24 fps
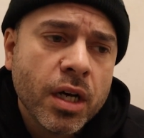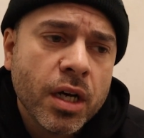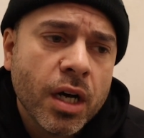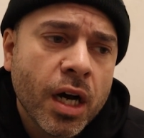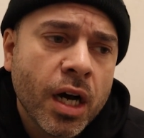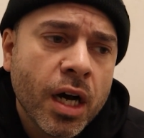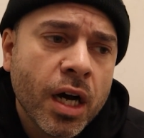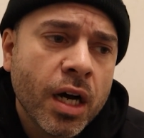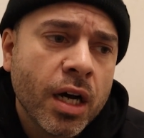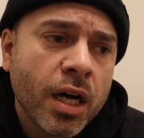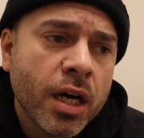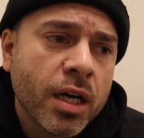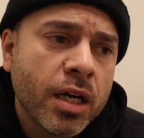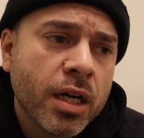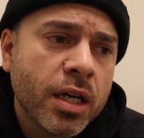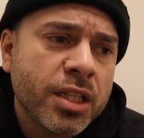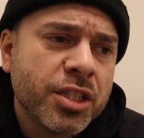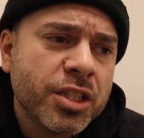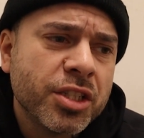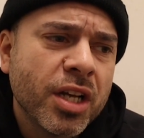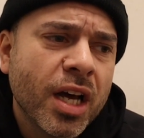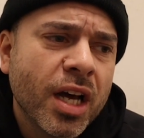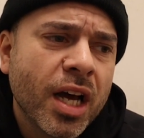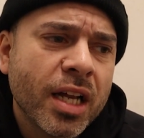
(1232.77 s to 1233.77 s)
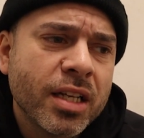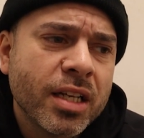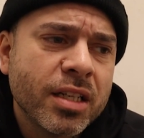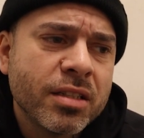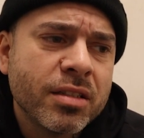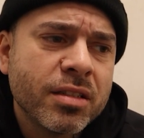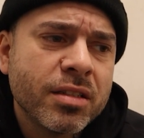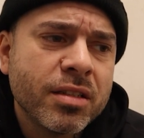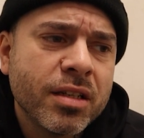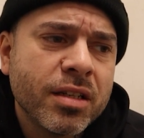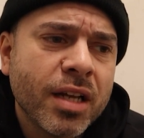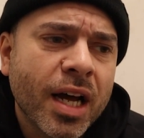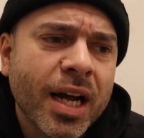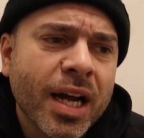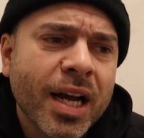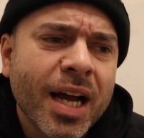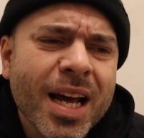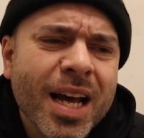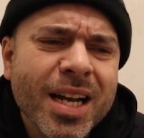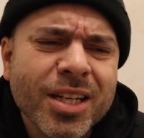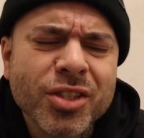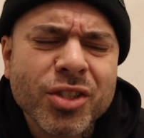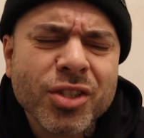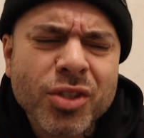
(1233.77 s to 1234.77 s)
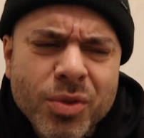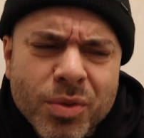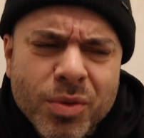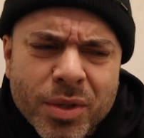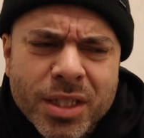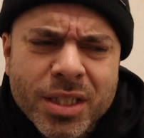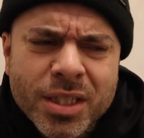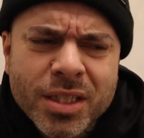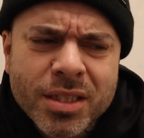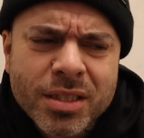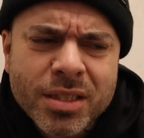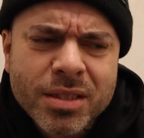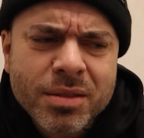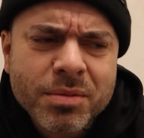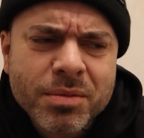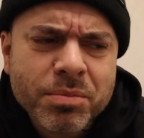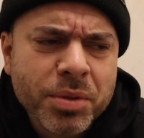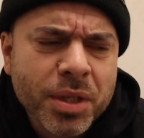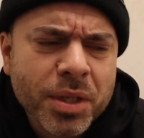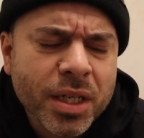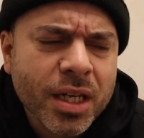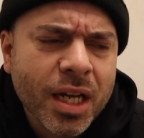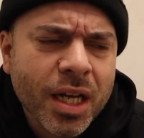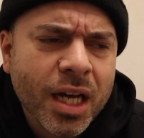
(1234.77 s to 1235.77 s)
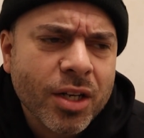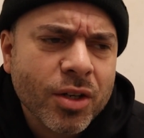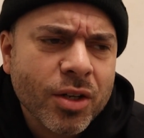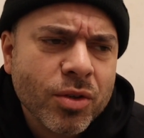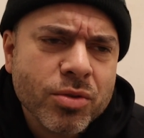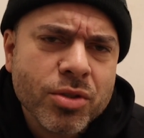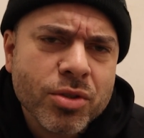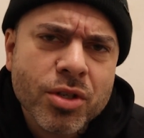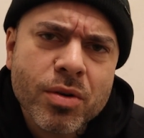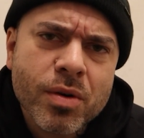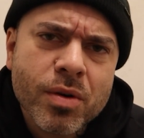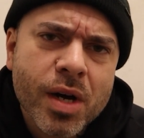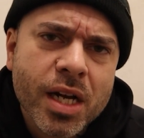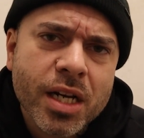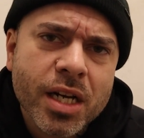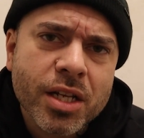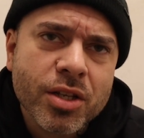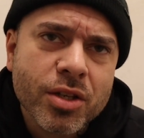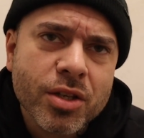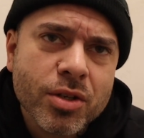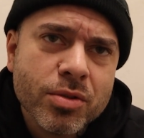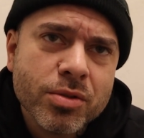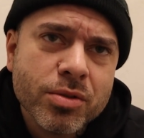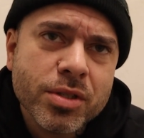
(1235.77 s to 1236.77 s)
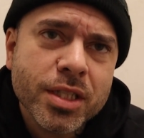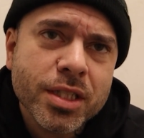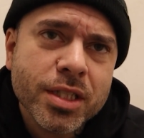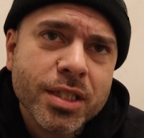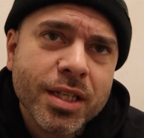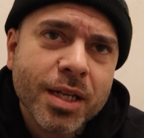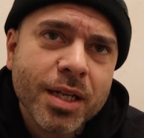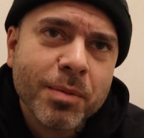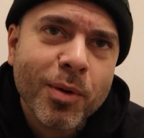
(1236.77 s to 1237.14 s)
I got a Twitter, but I don't know how to use it.